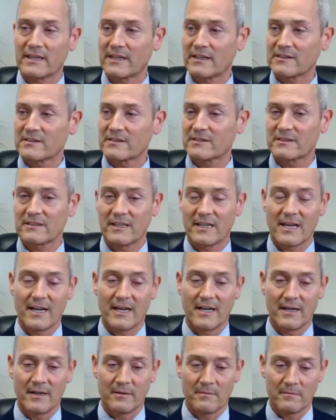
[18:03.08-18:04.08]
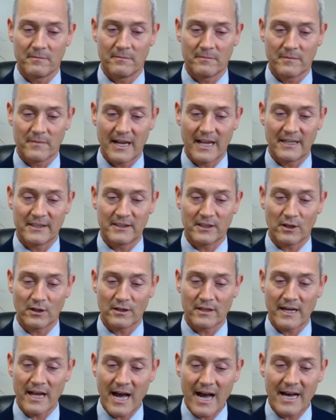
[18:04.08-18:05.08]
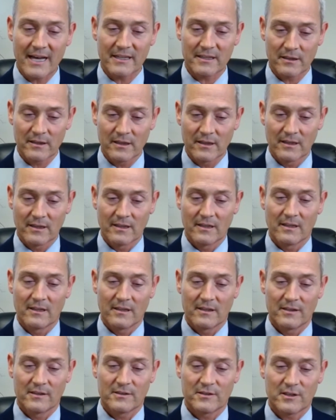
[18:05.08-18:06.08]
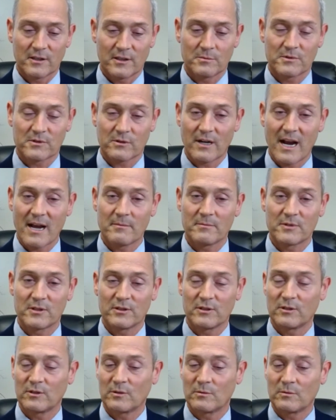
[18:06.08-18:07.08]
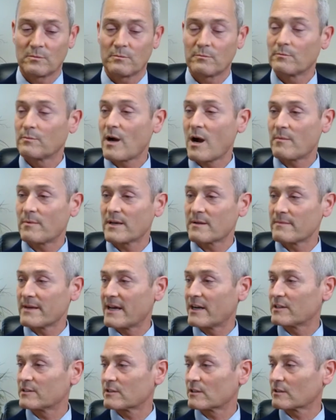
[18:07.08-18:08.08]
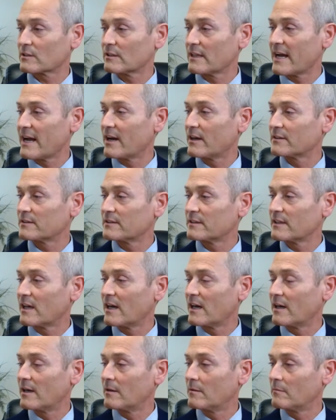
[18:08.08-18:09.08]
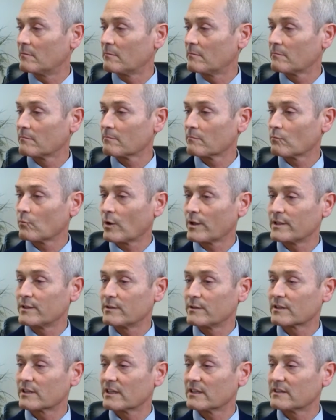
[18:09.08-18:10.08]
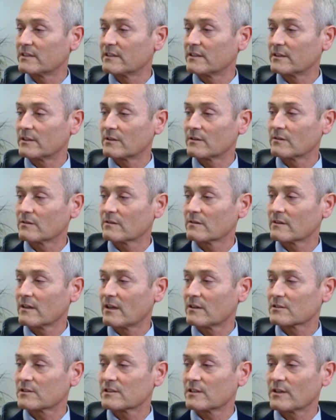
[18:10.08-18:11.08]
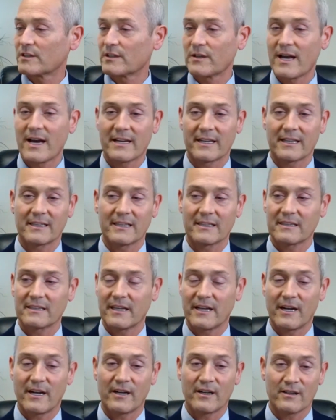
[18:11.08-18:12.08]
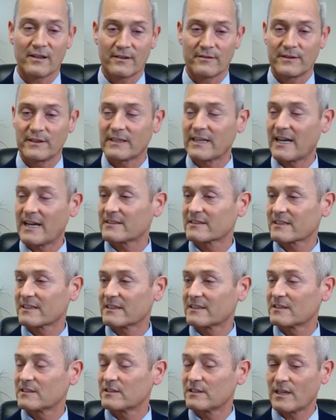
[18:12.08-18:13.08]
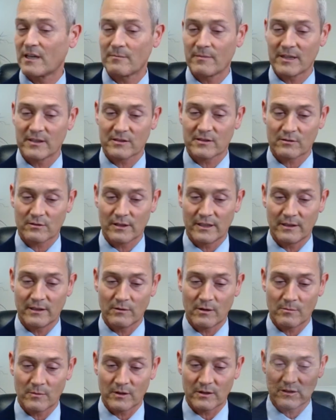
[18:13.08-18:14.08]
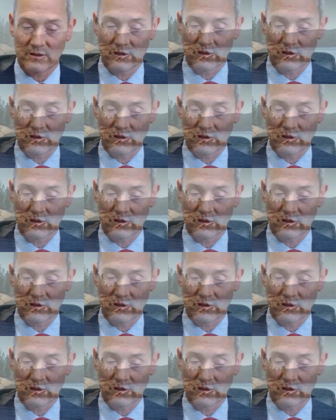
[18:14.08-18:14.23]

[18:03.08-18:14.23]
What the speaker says: this and you're not subscribed to Property Manager Cloud, what you could do, I'll show you how to get there. If you guys could share my screen one more.